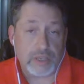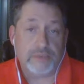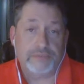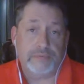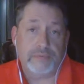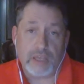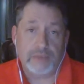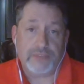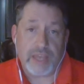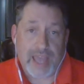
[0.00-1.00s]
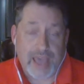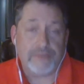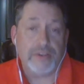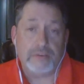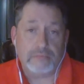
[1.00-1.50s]
if they
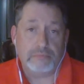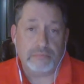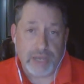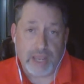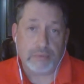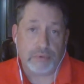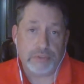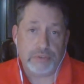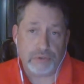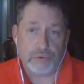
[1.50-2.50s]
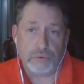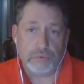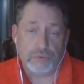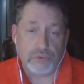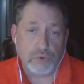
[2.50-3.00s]
haven't been able
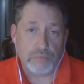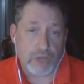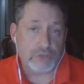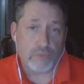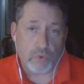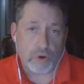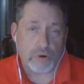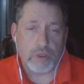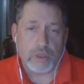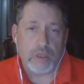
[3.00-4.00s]
to do much more